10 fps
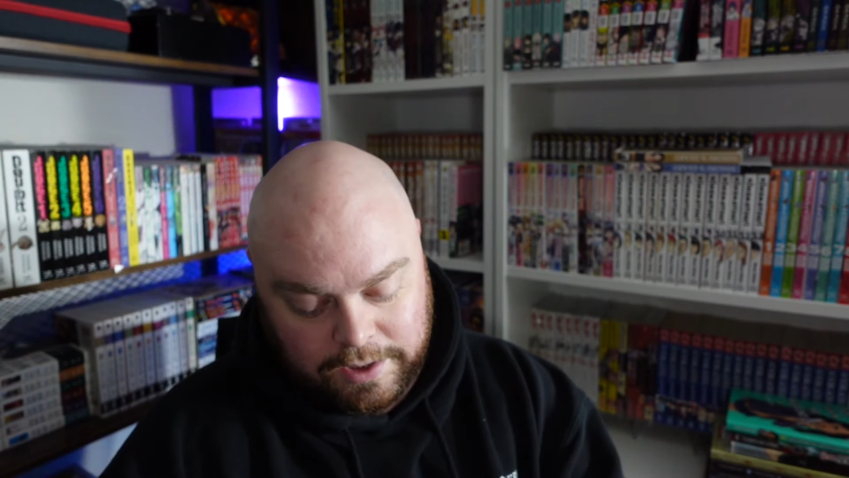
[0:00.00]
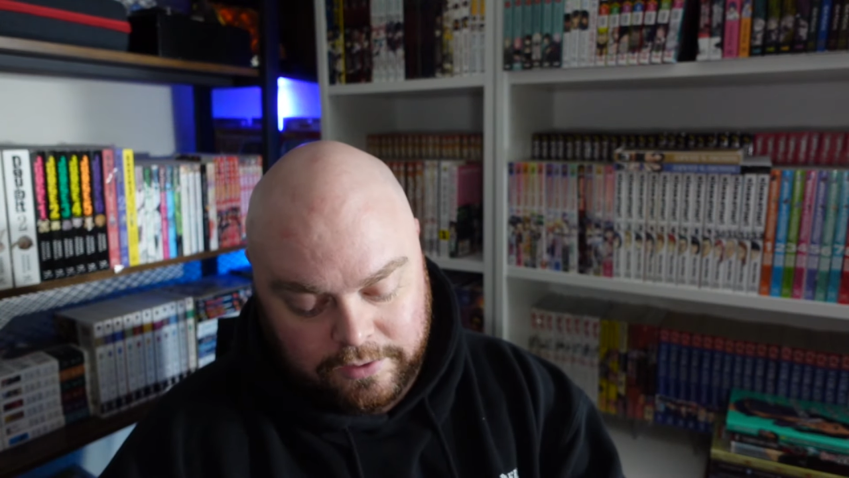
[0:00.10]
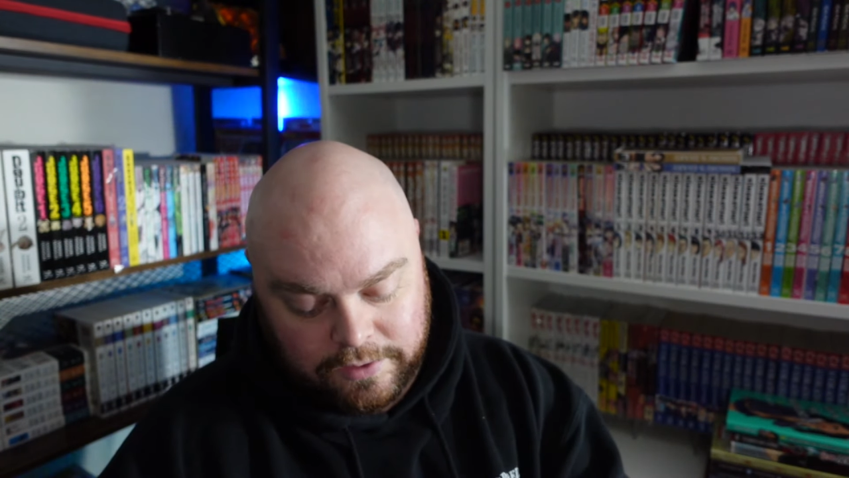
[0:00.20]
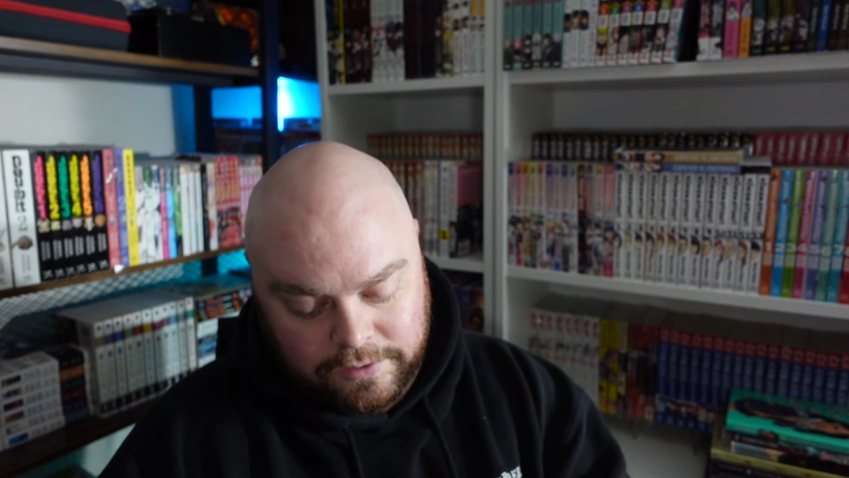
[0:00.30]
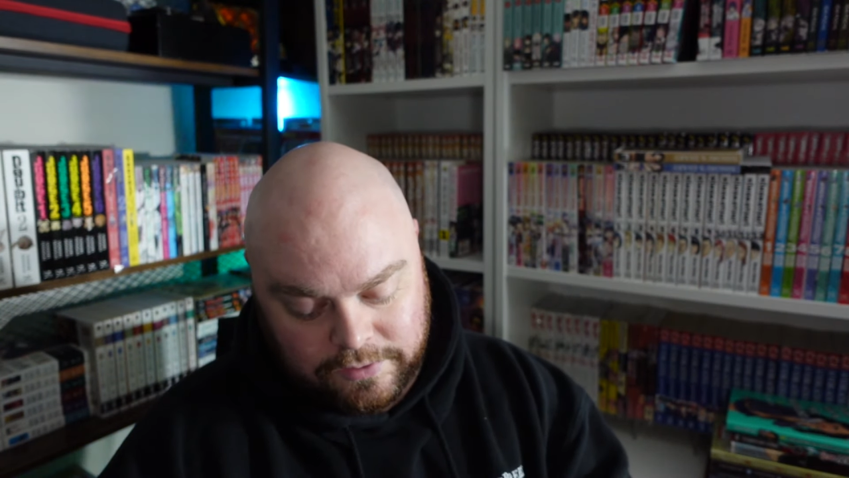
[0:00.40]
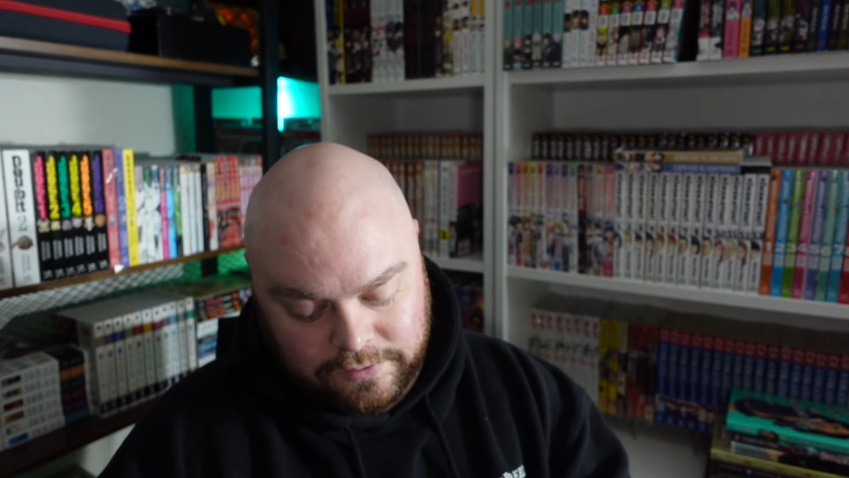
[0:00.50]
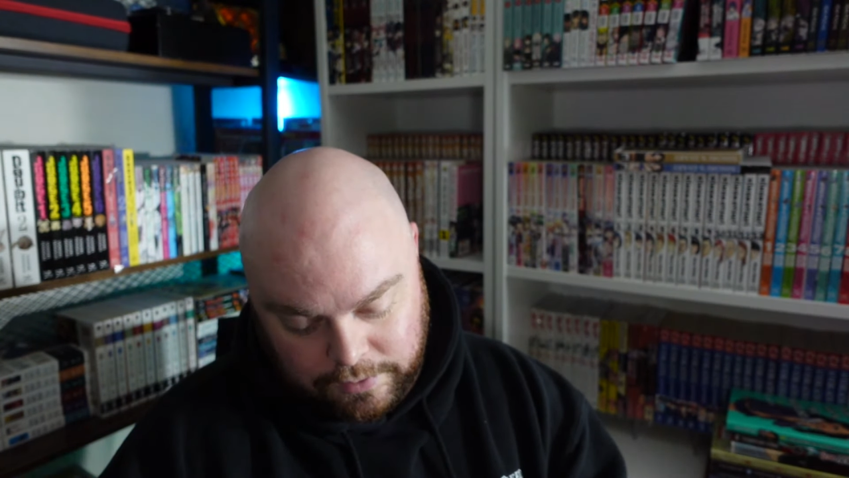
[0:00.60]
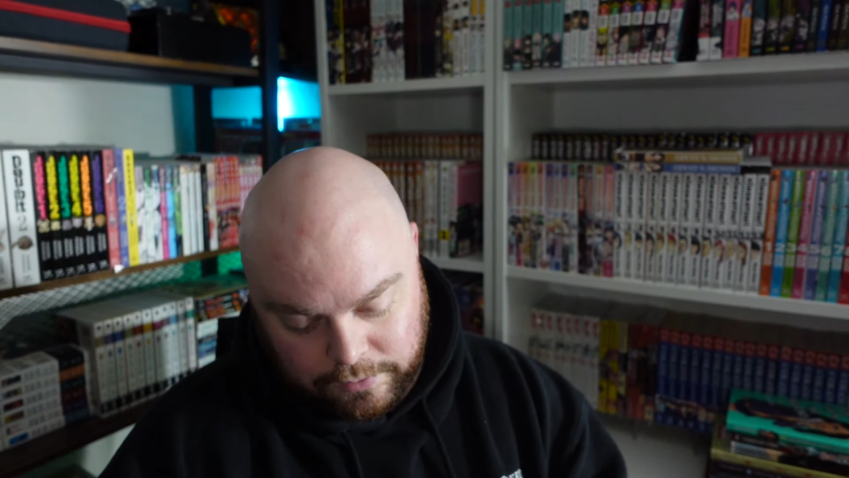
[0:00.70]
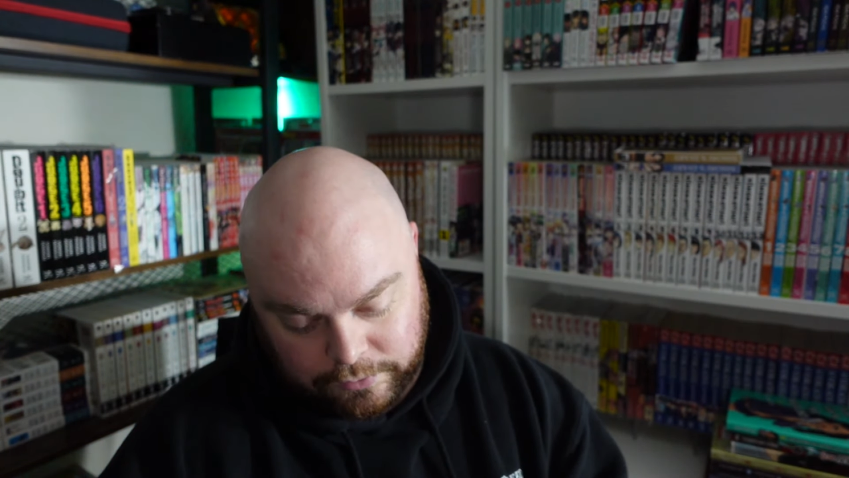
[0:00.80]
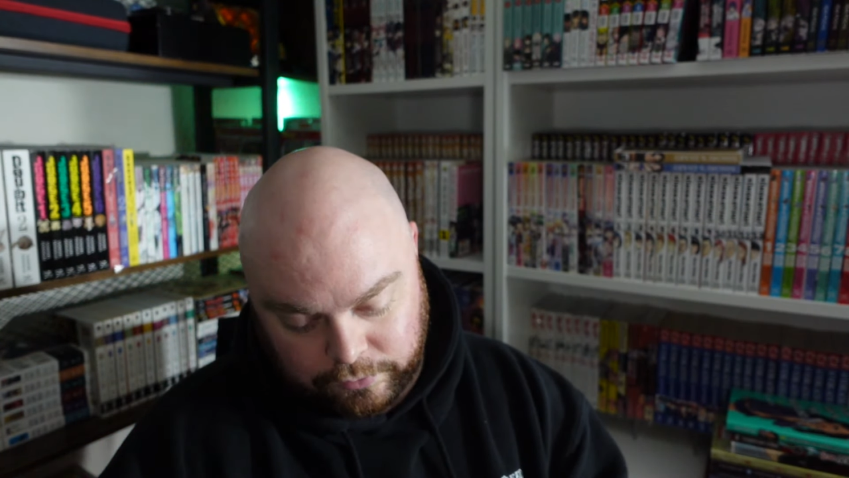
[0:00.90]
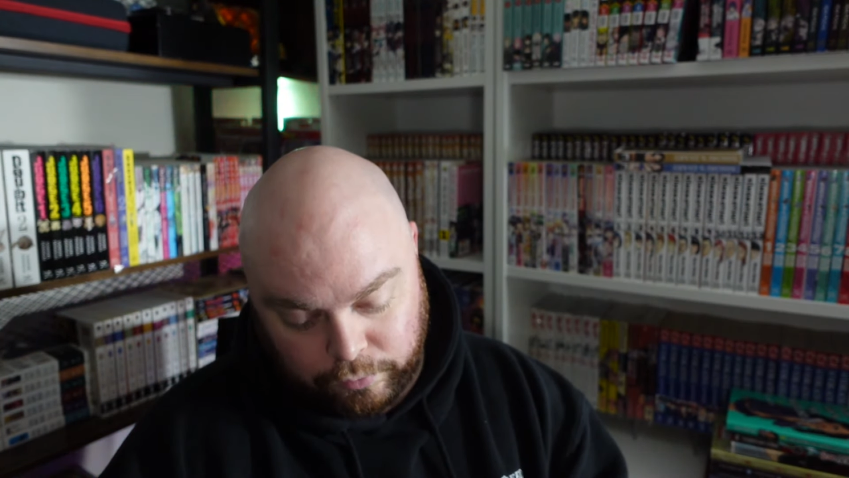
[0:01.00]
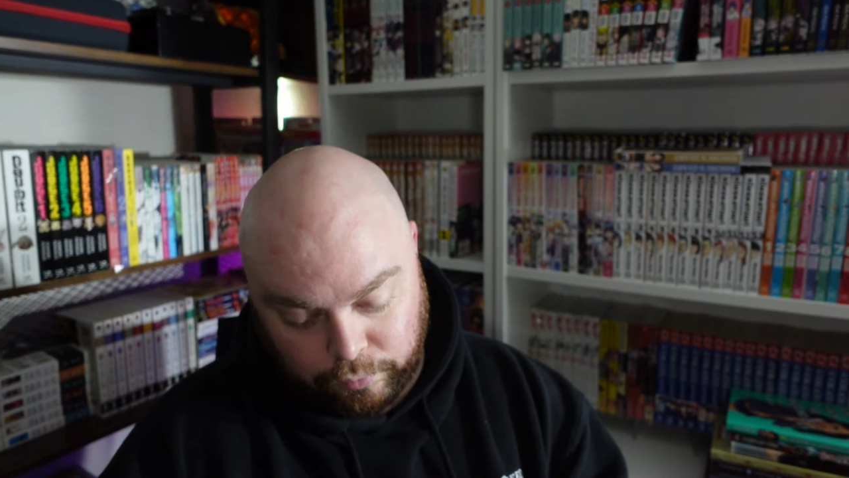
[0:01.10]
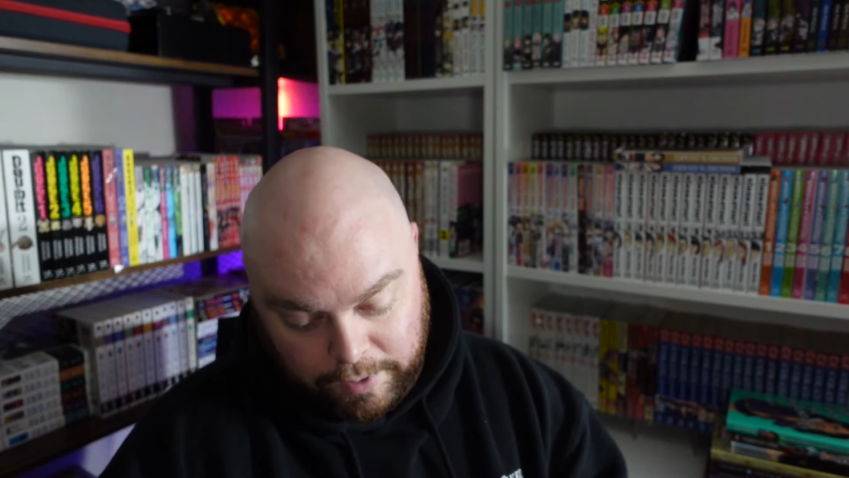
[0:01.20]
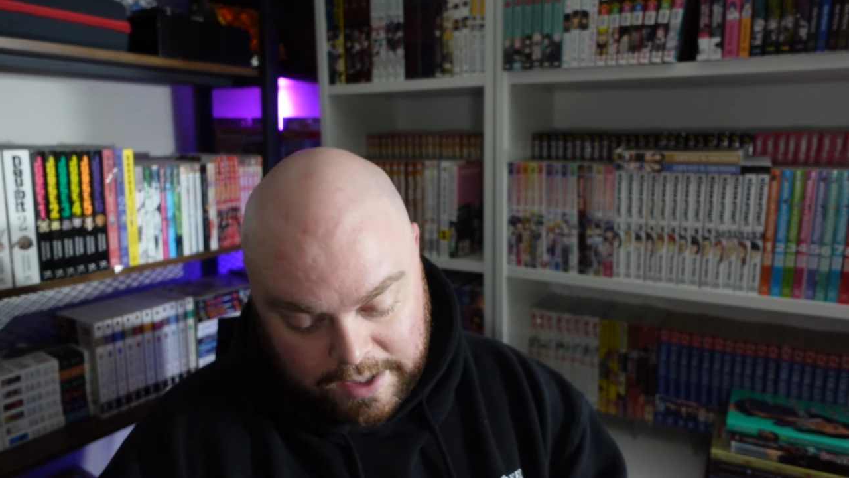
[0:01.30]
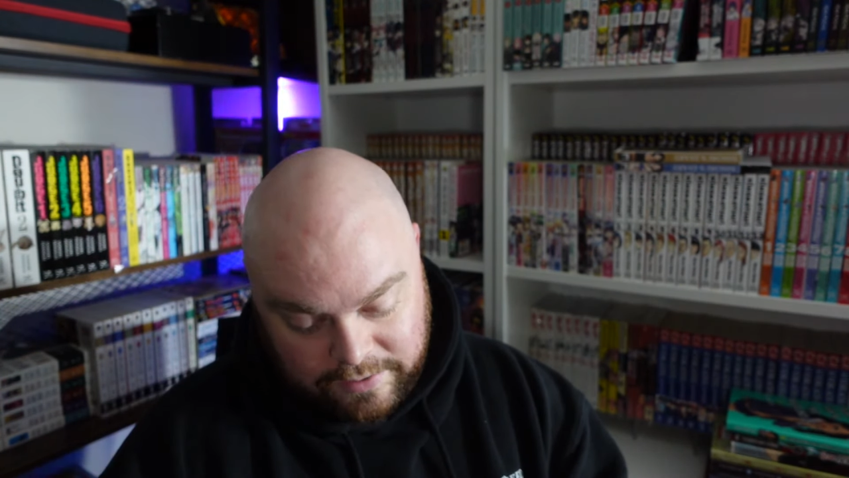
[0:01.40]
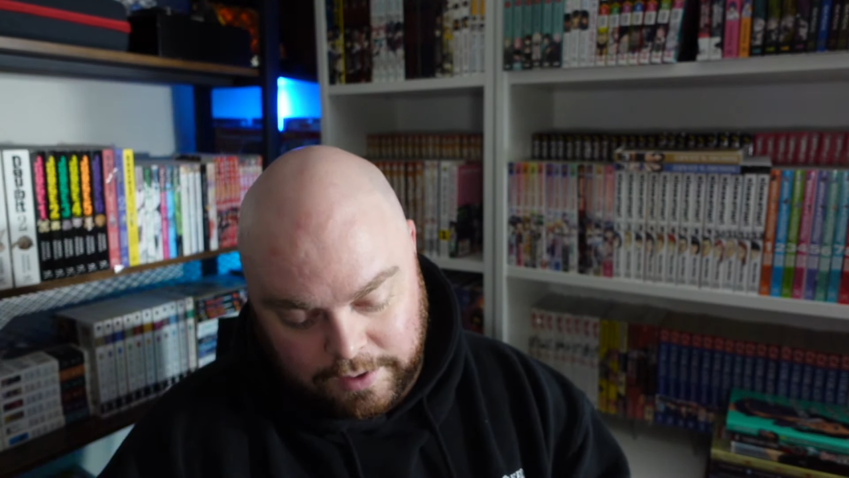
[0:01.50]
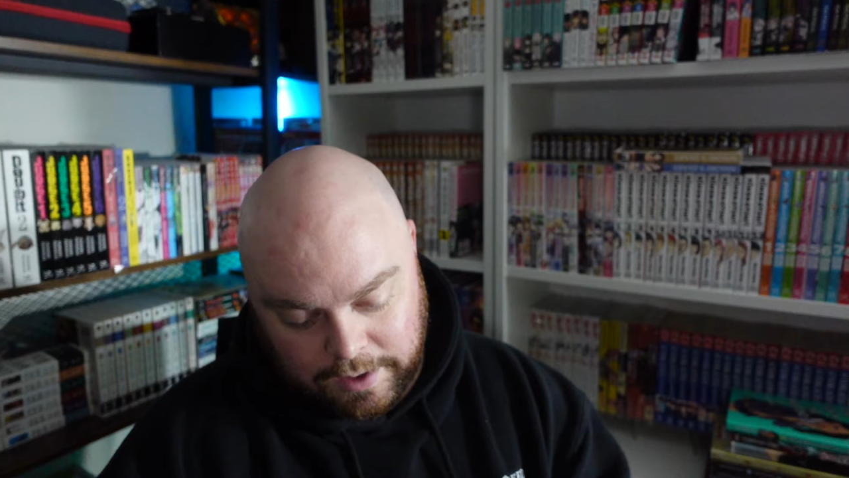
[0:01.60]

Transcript: of these looks great.